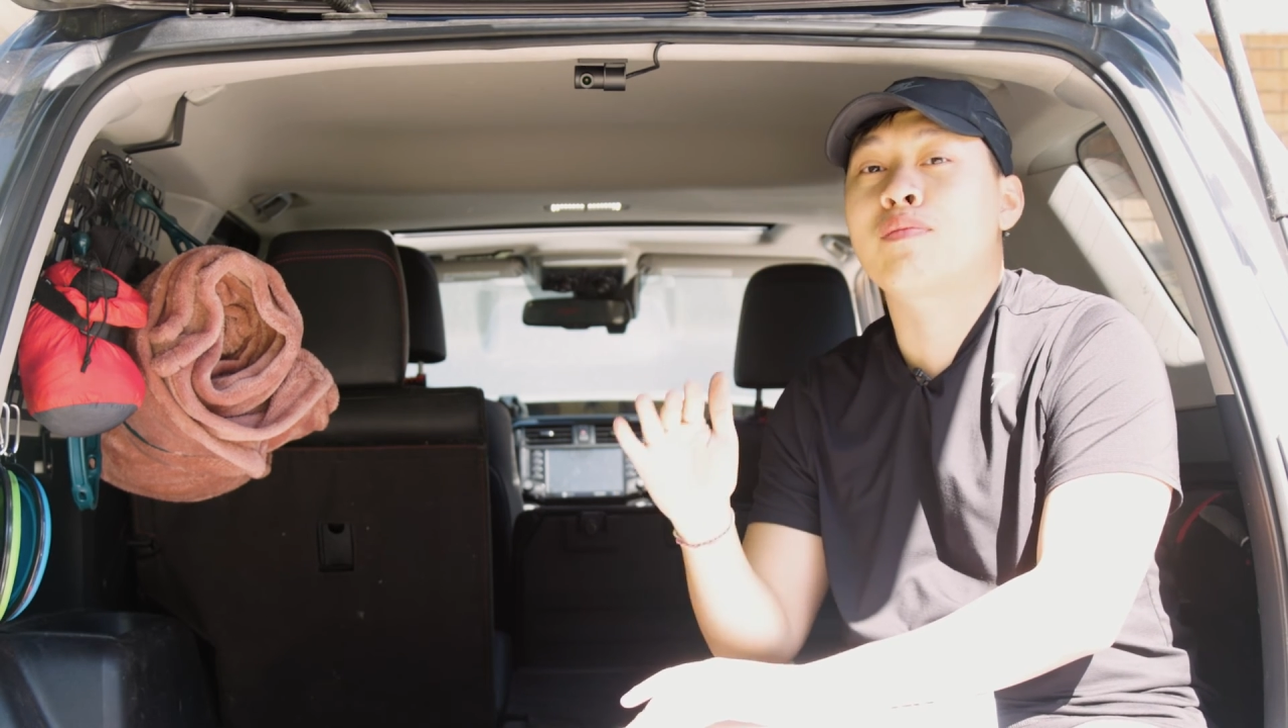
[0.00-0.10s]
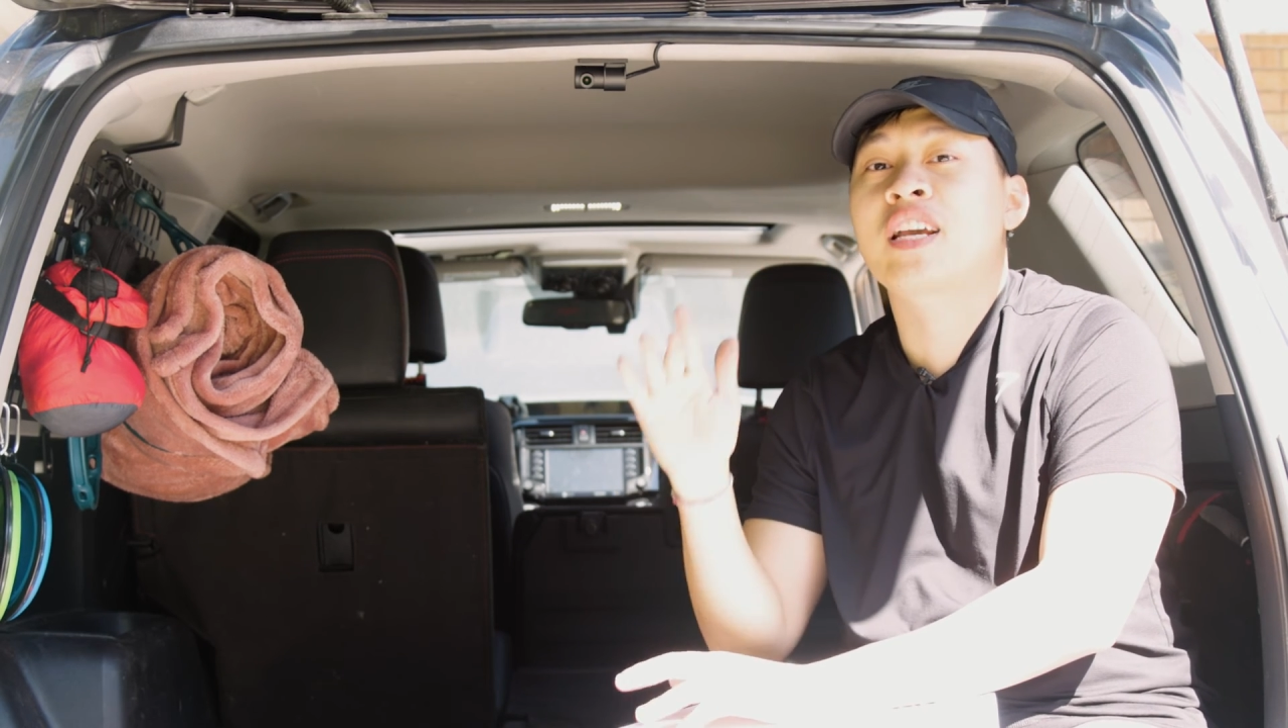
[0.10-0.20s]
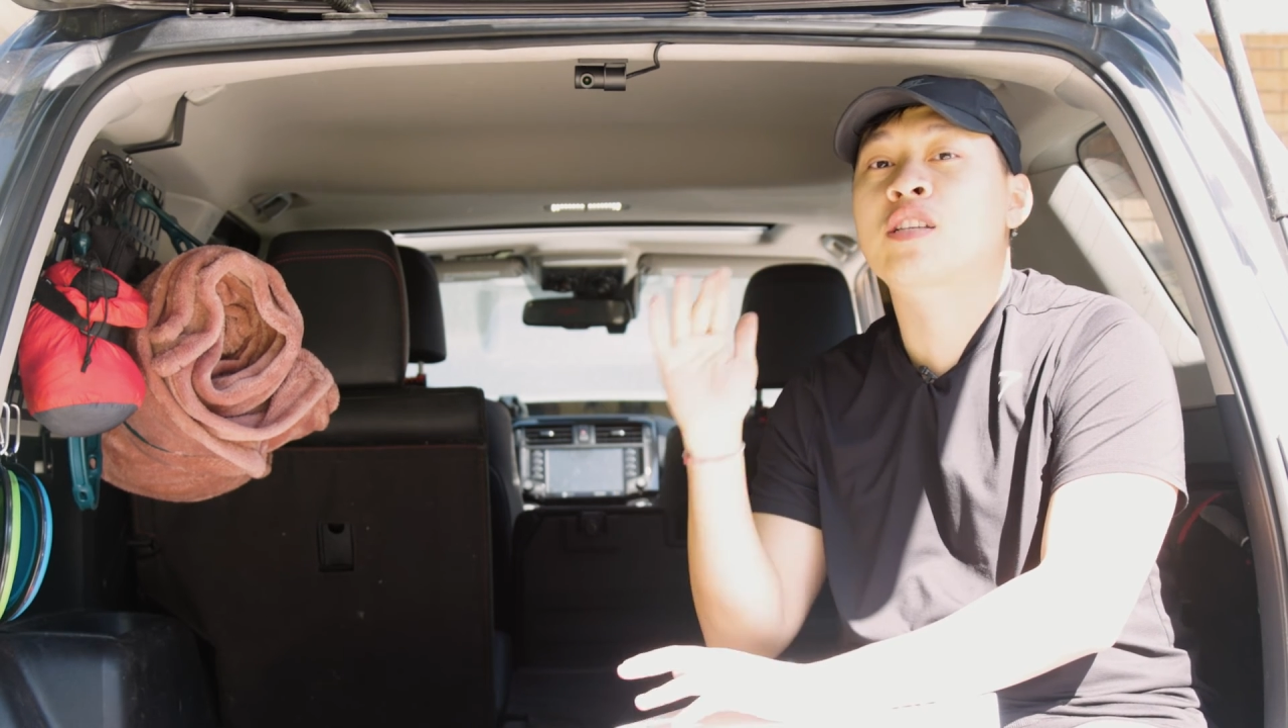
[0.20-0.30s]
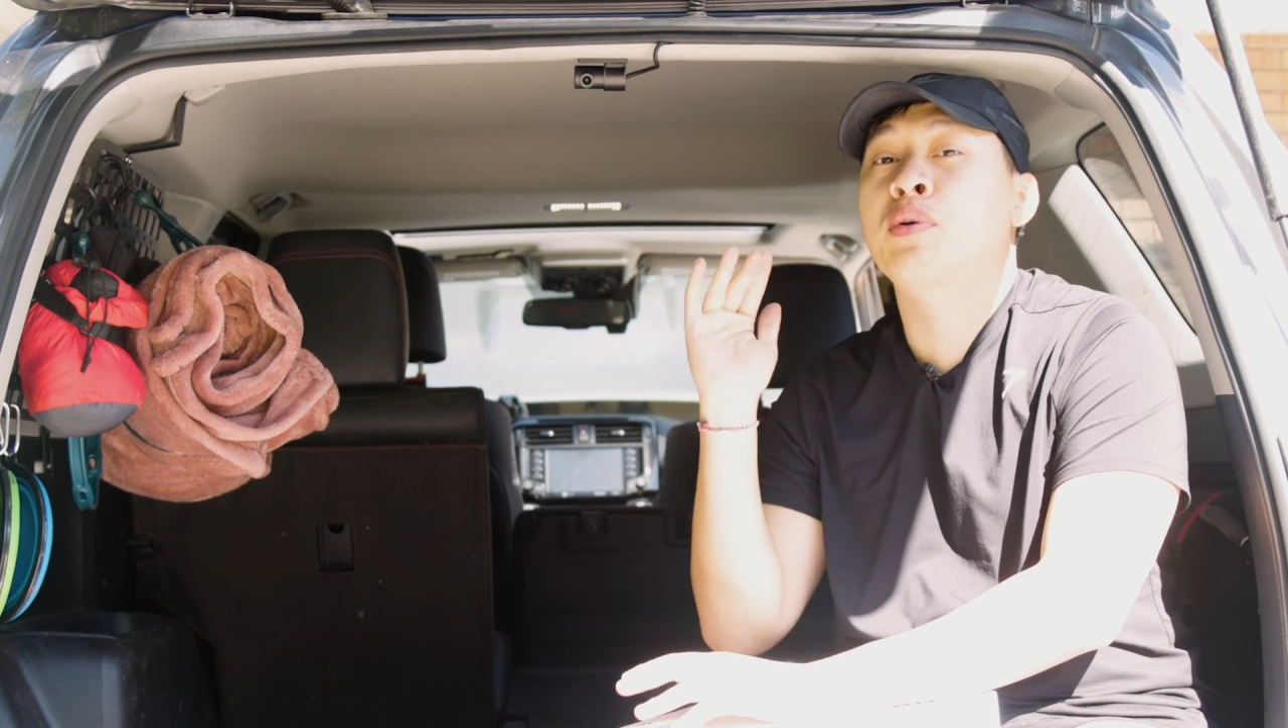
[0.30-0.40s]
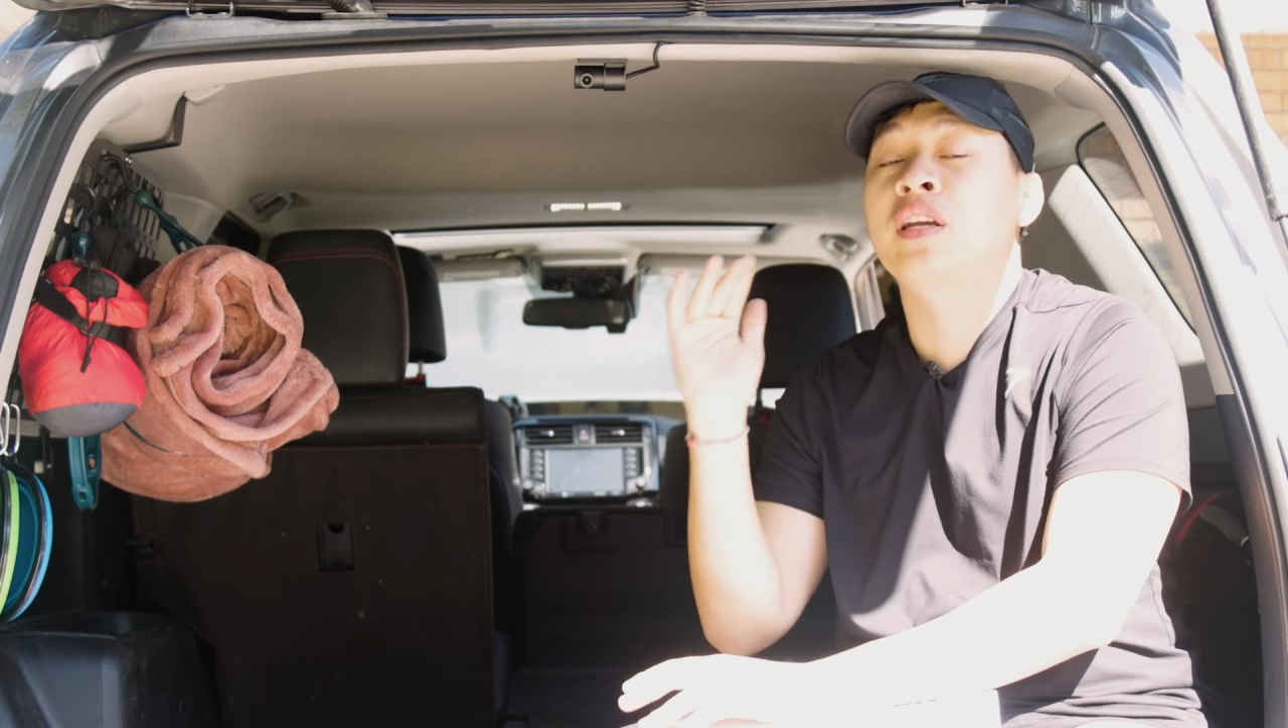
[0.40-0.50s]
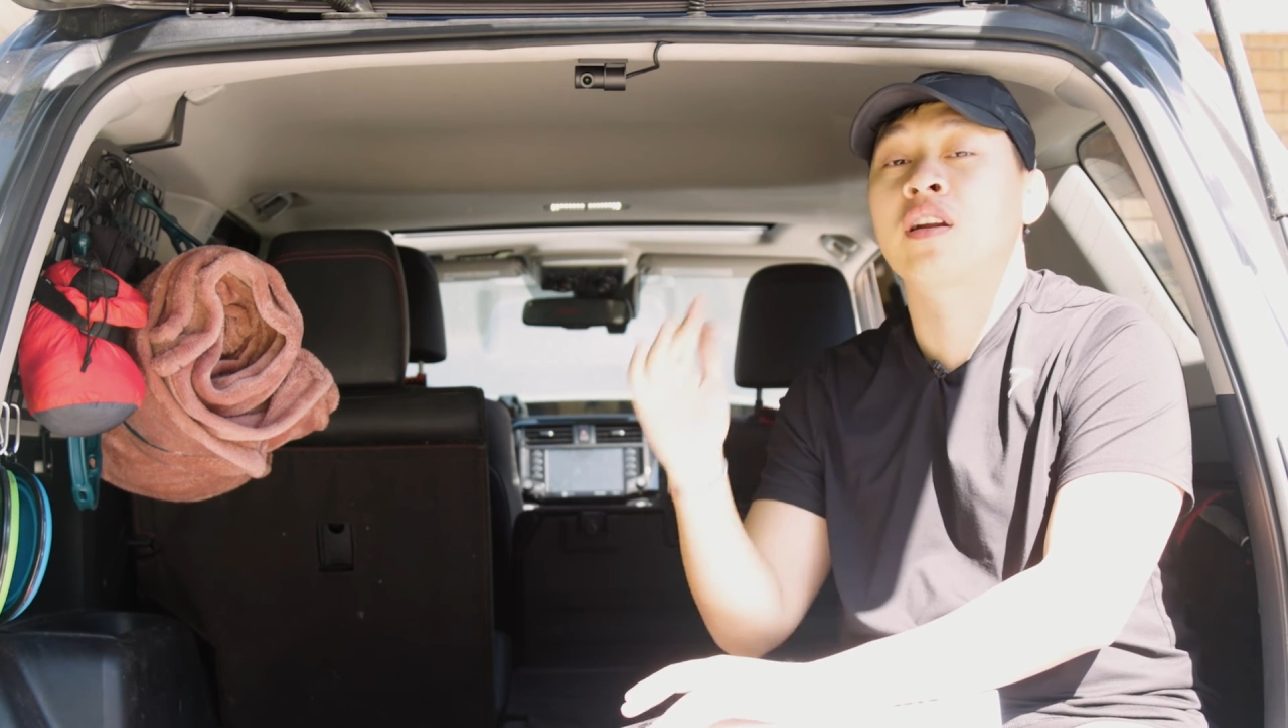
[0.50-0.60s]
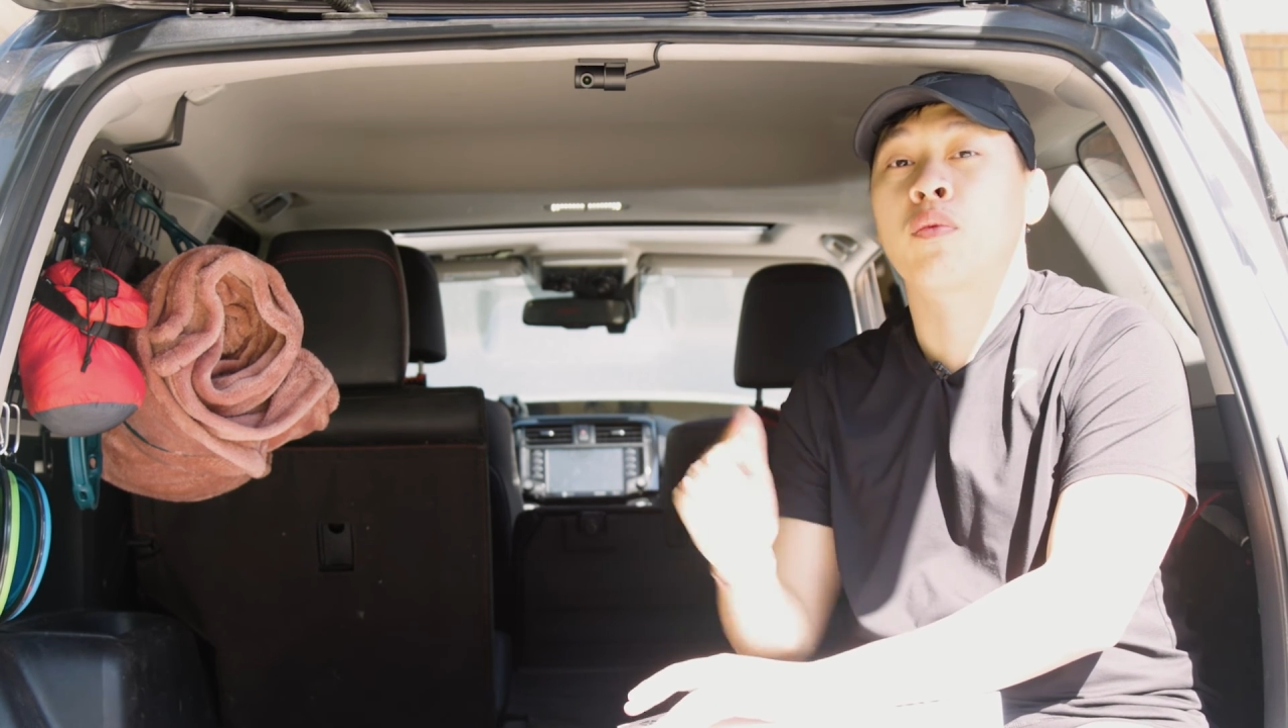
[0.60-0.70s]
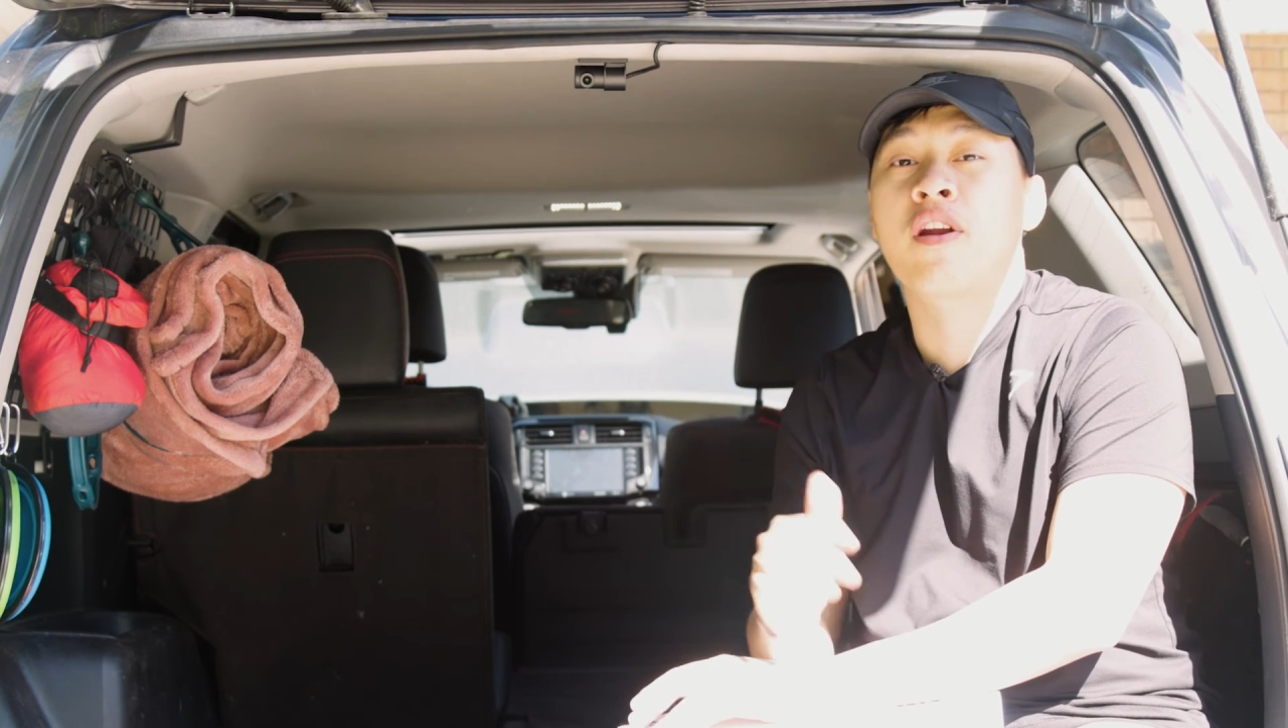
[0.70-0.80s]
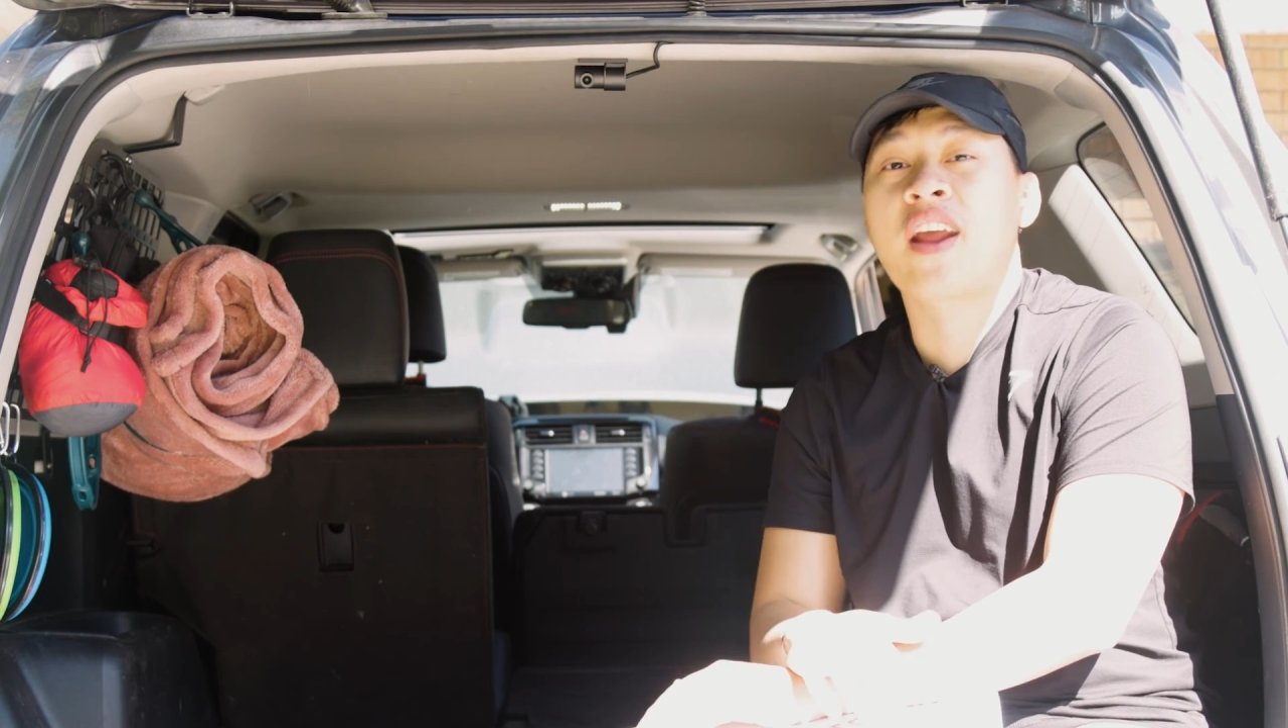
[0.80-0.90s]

makes putting a rear